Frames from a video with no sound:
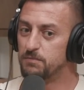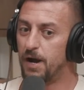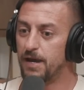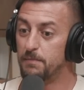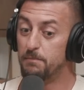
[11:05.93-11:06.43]

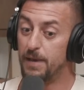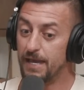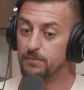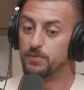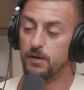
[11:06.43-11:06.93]
My
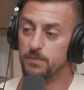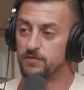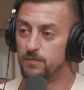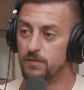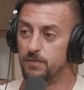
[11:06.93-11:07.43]
main purpose
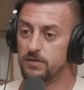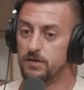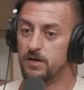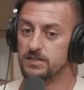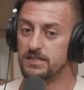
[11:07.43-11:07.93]
from the
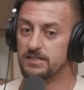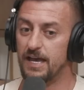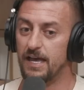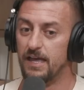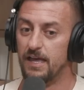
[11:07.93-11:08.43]
podcast is that